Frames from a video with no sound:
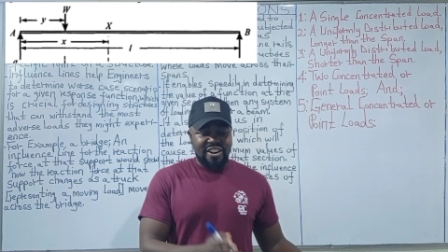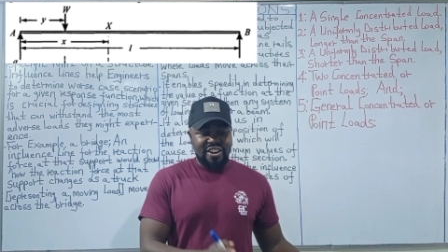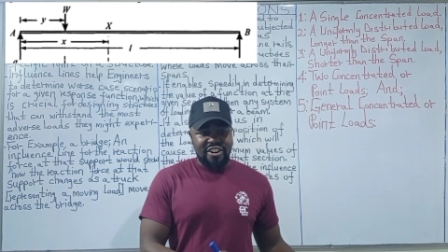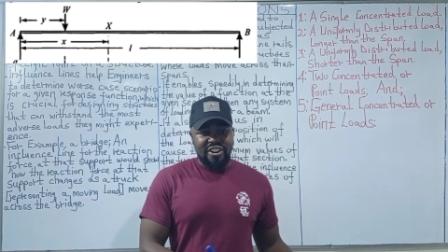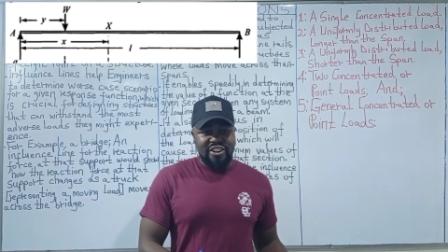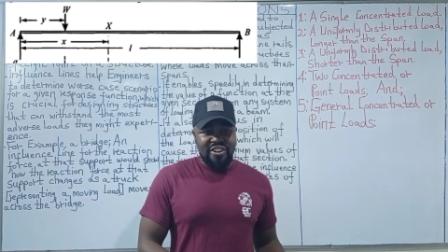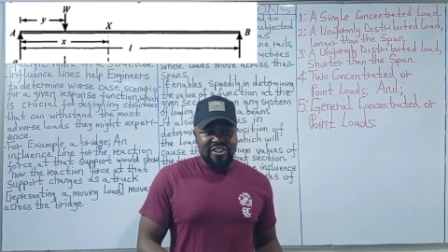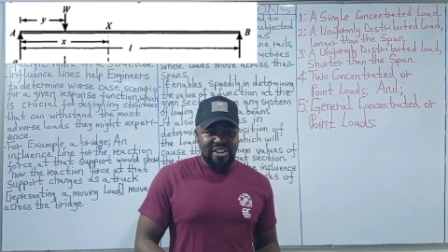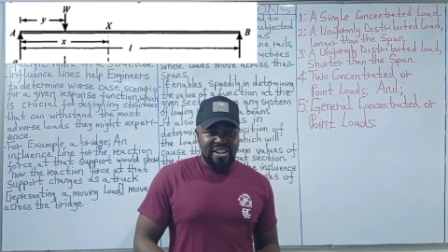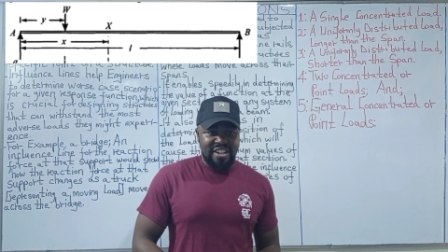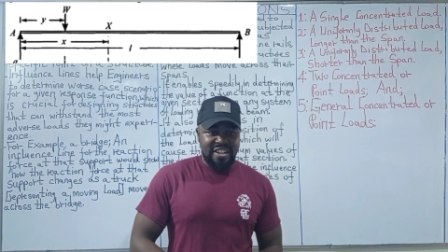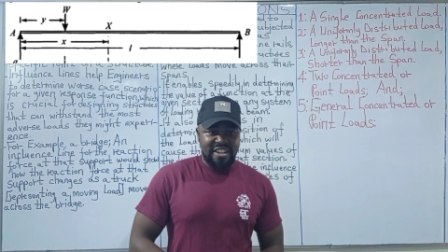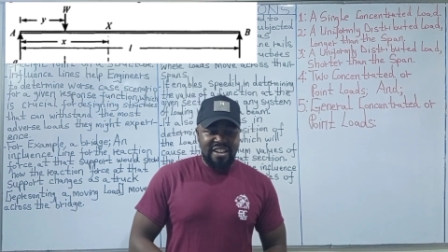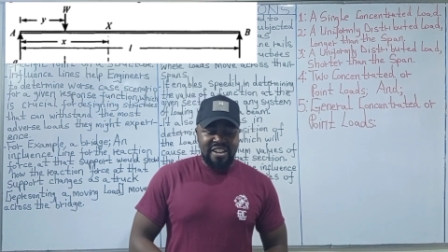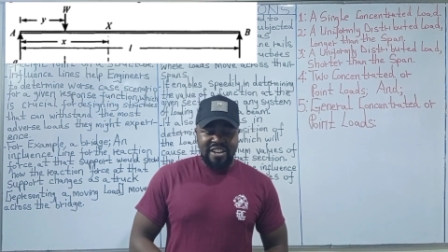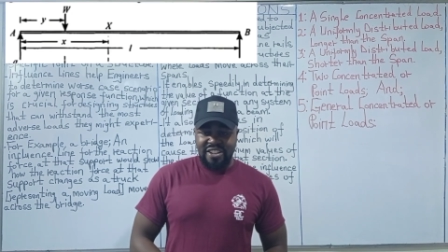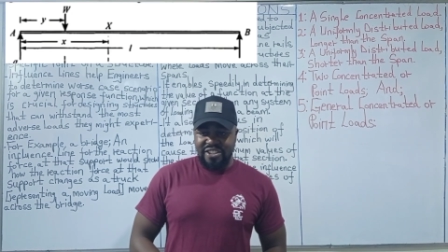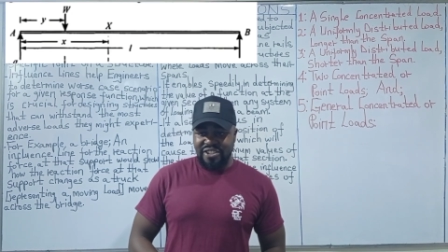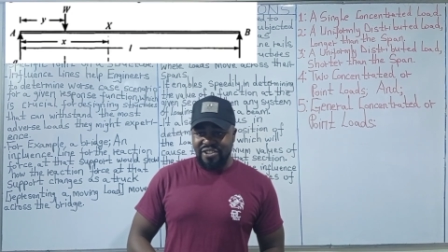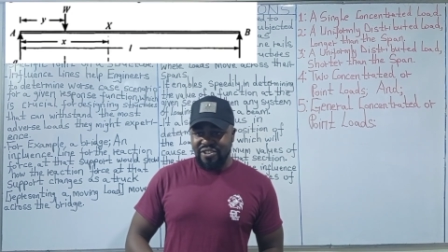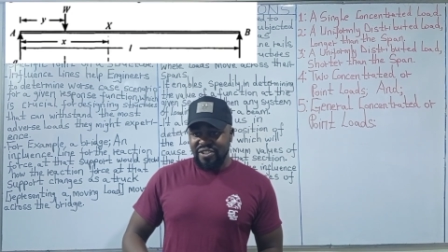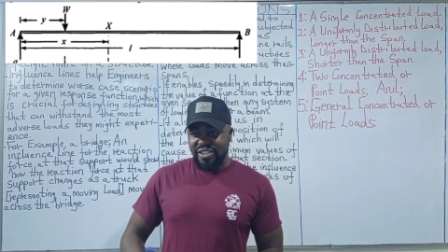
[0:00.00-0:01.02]
load.
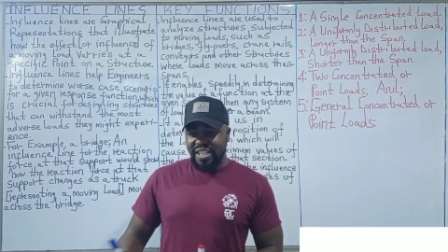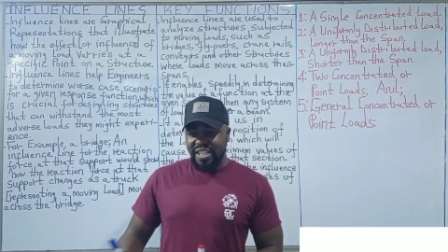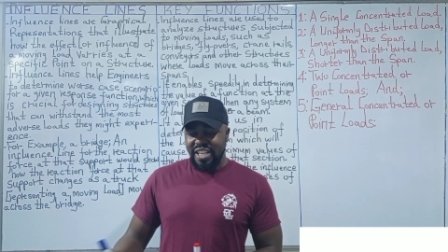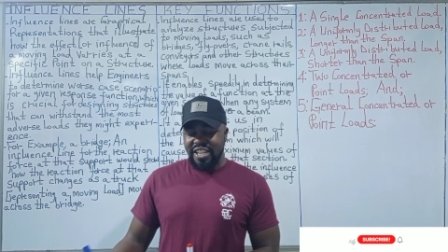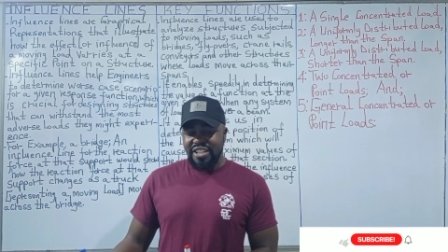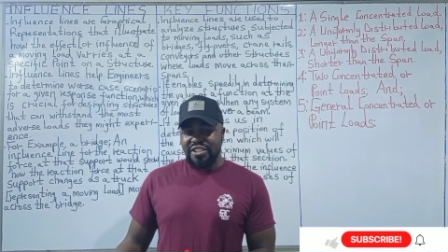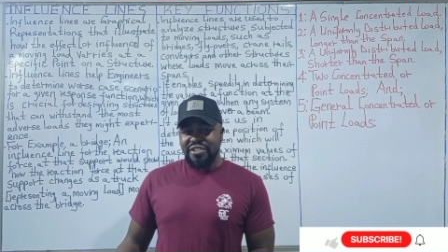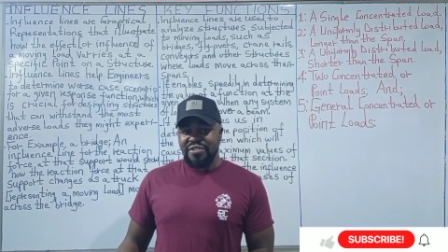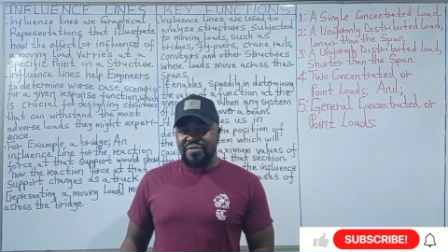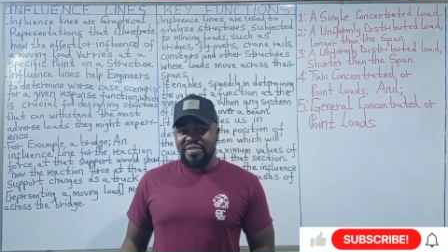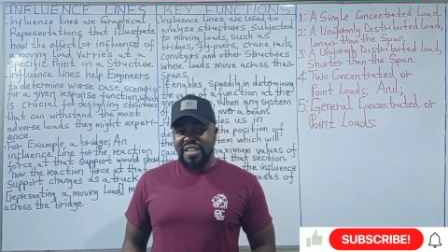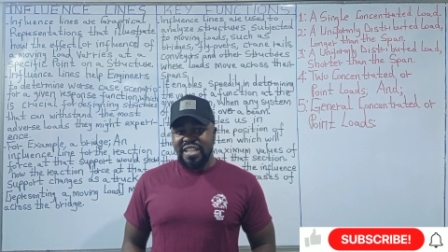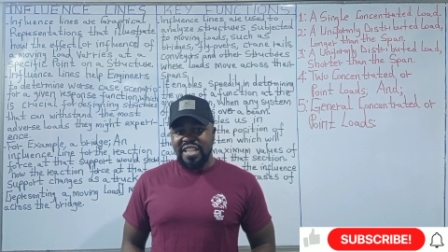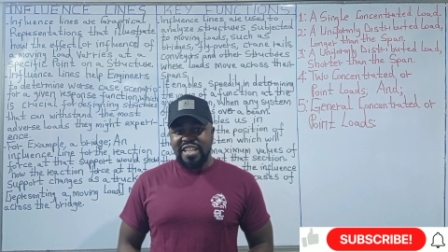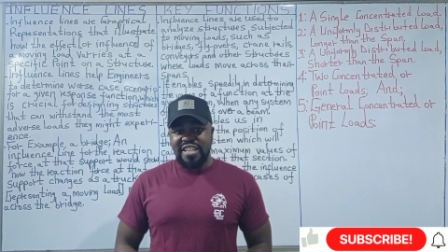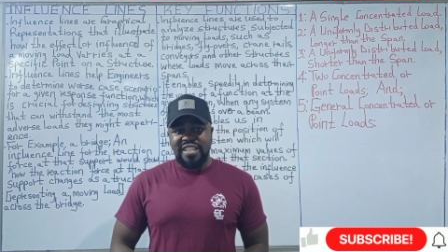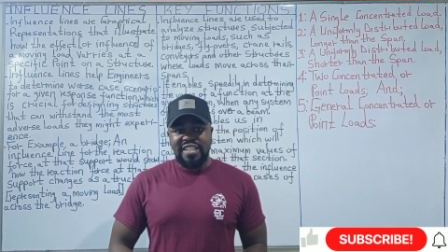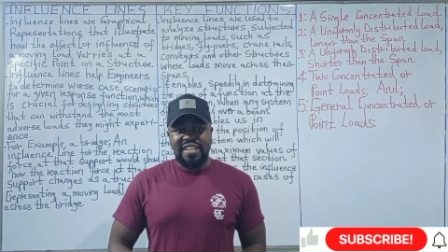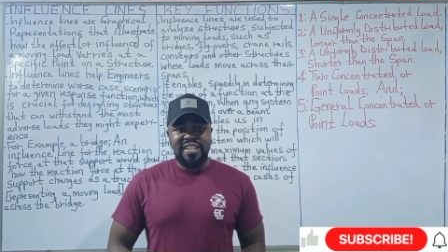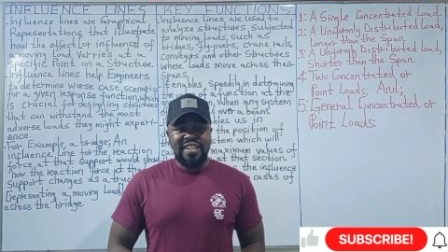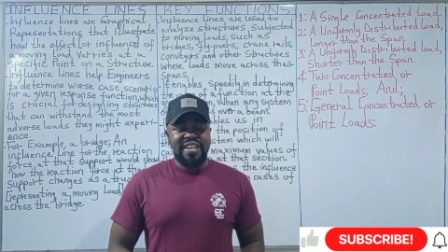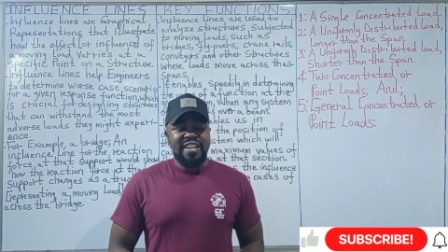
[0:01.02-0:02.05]
So stay tuned
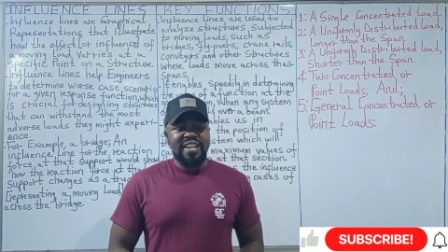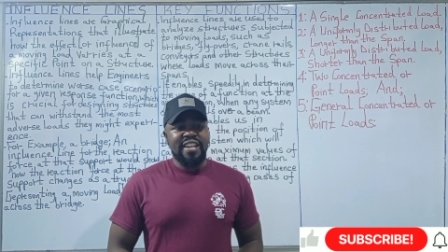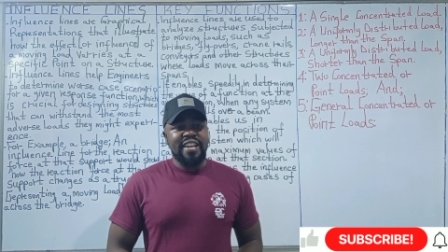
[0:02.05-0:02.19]
in.